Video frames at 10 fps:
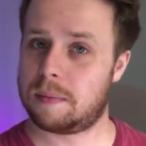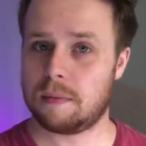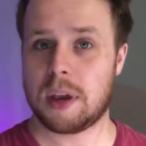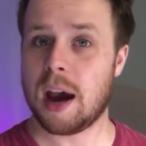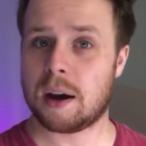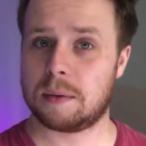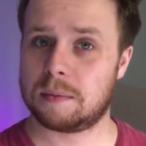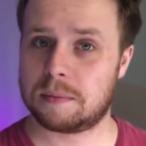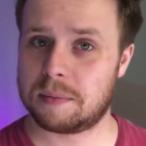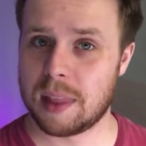Yeah,
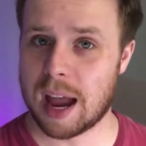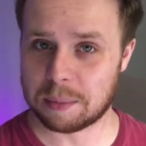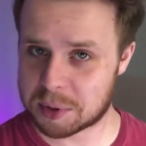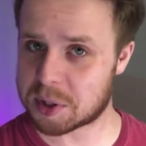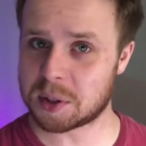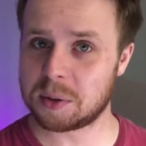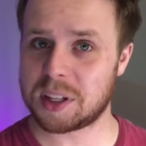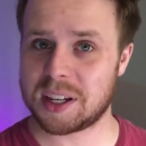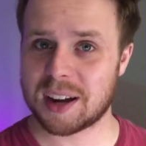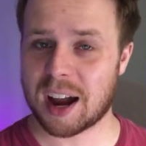
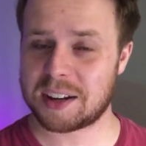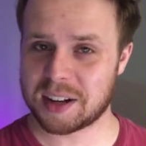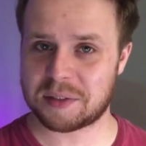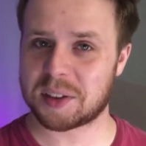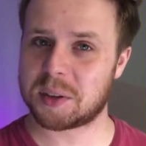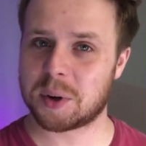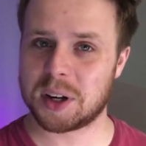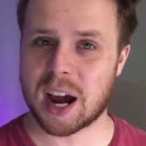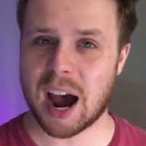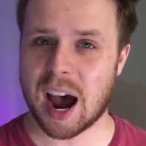absolutely. I definitely
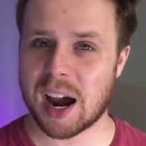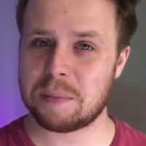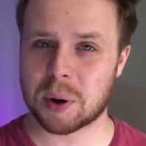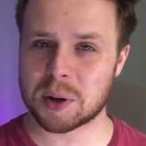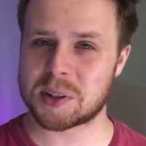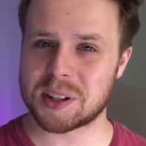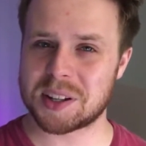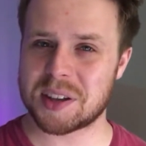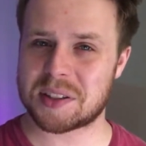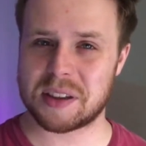would. I personally
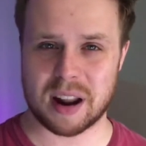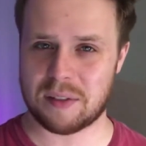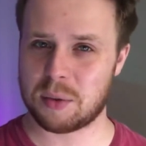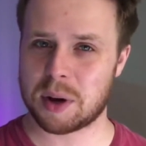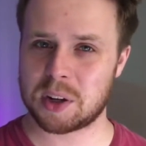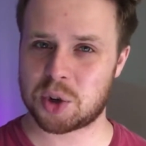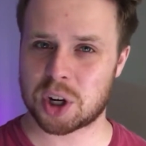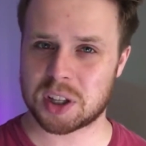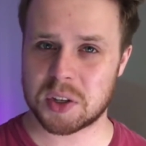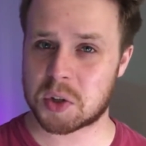think that everybody
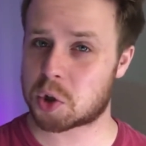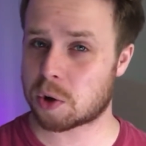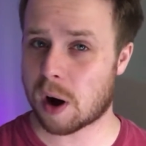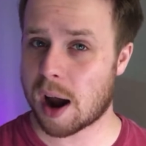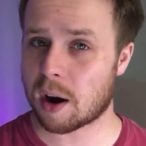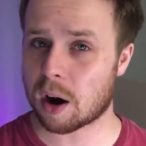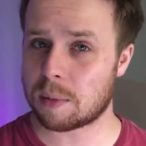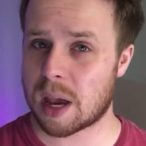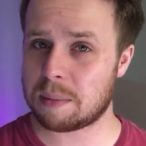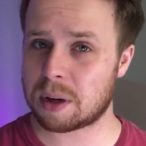should at least try
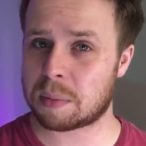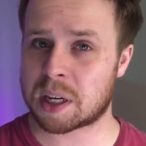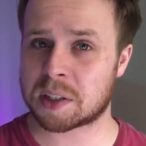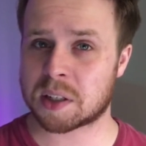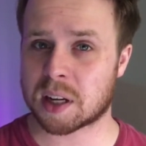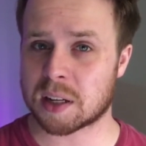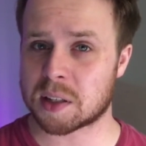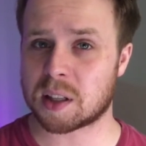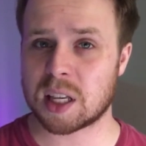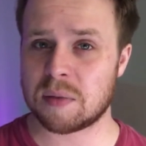arm aiming because it
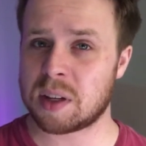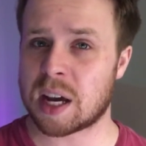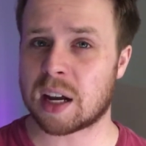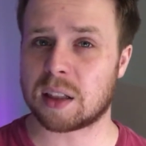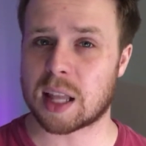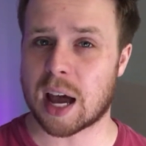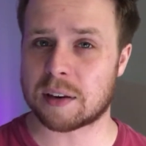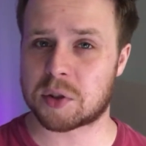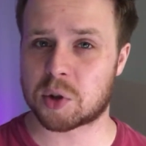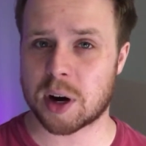does alleviate a lot
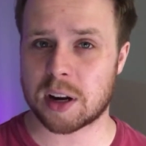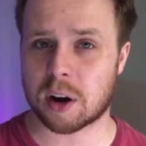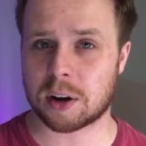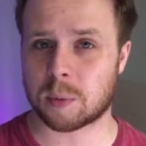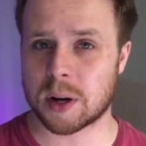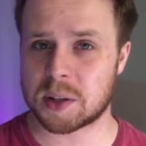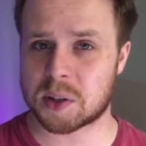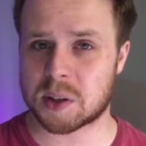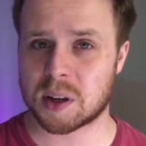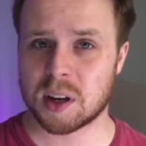of strain on your
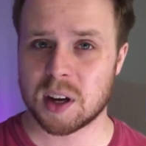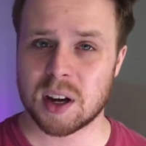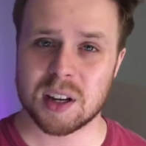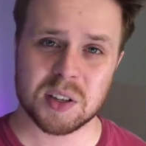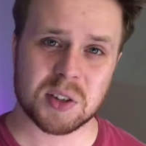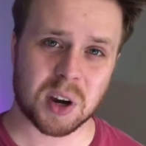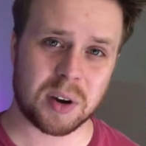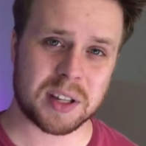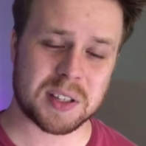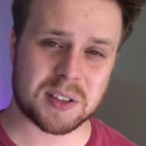wrist. So
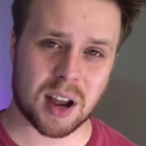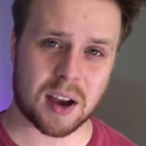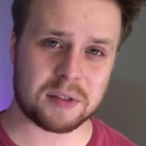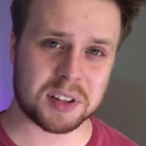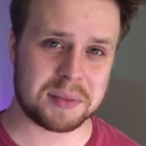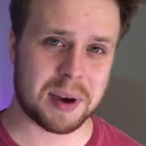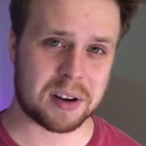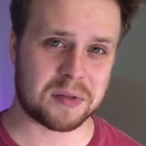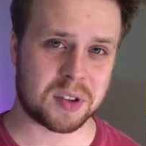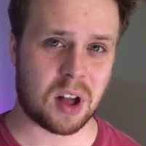it's definitely
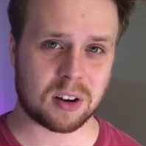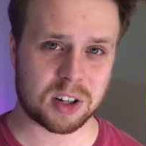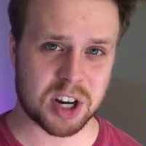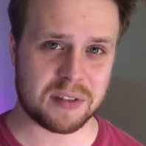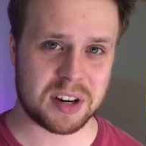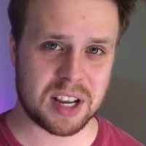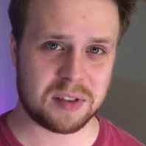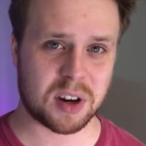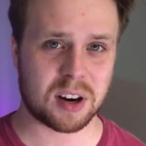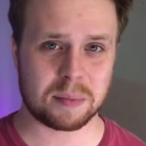better for longevity if
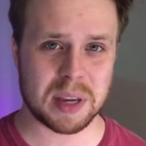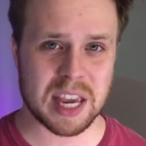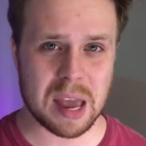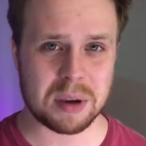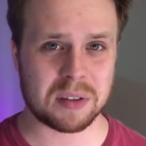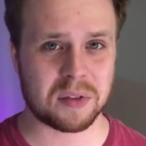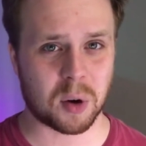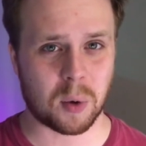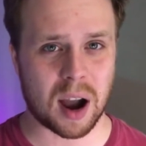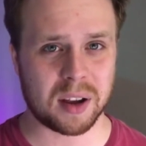you're going to be gaming for
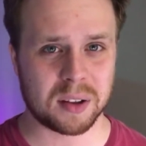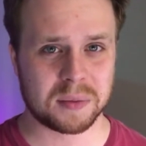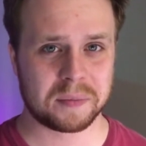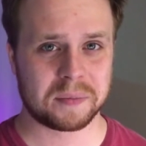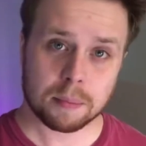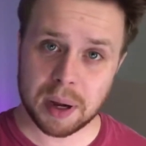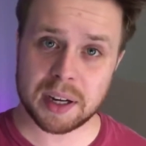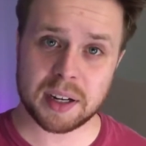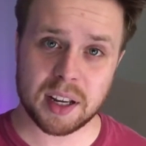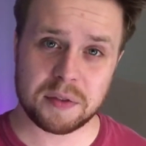a while.
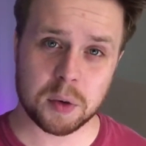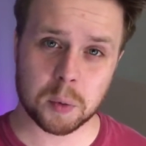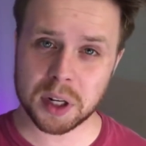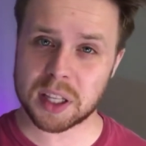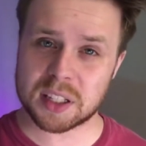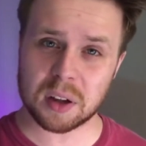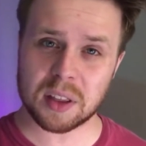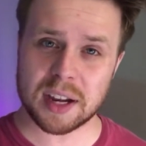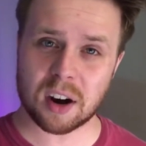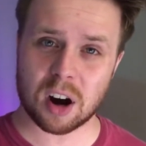But if you really don't
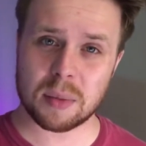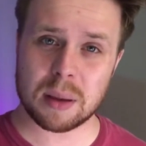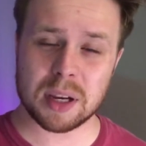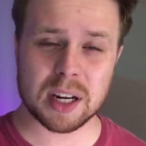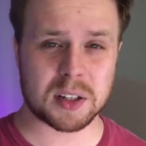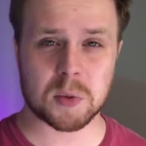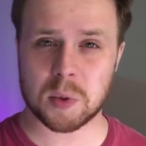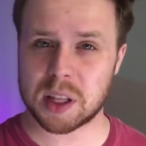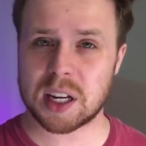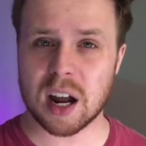like arm aiming and it's
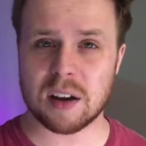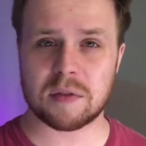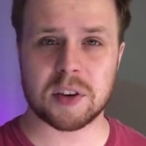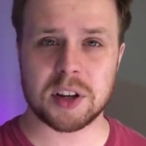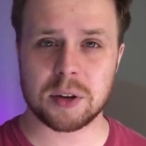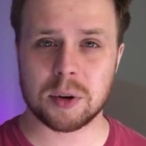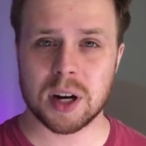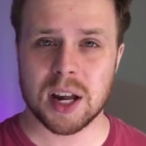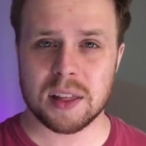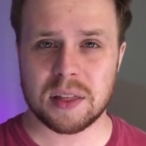really not for you,
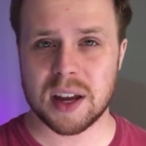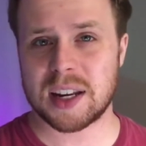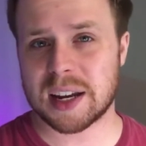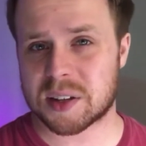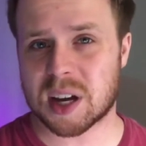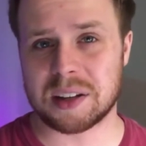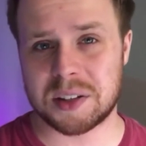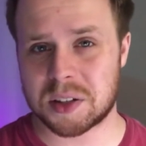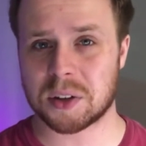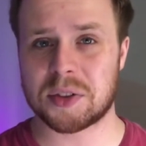then yes, I
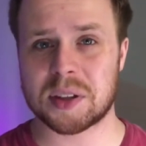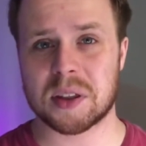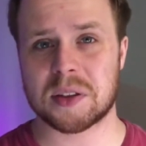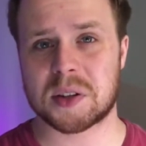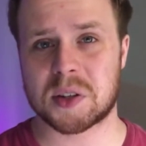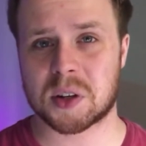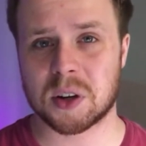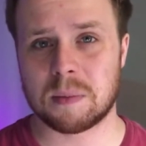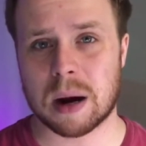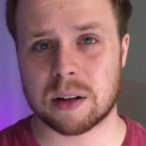still think that this is a
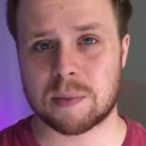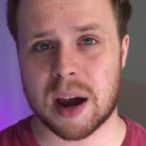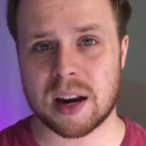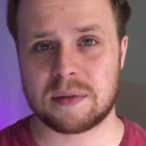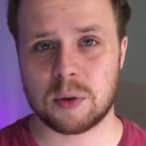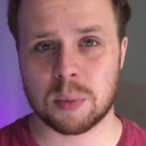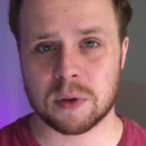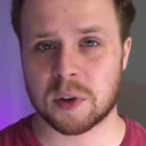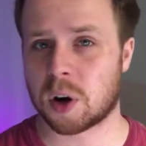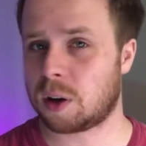good mousepad if you
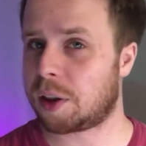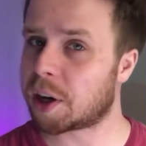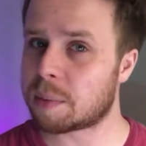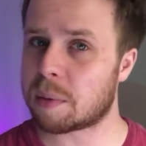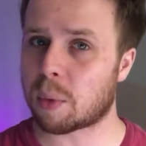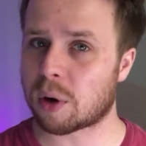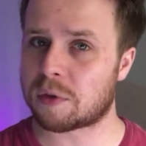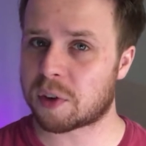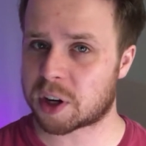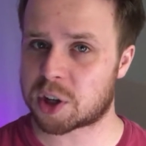prefer a little bit more
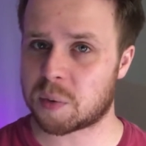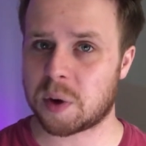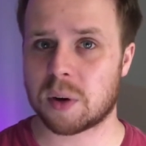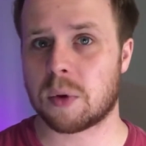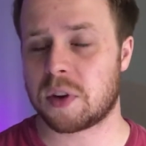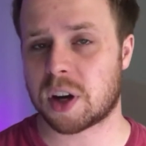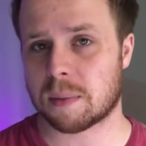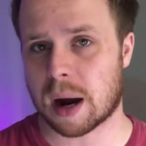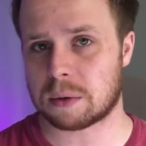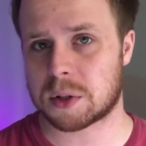friction when you're moving your
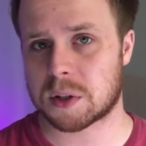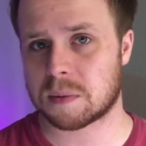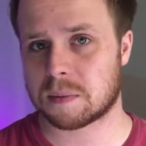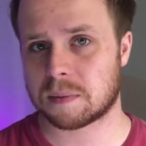mouse.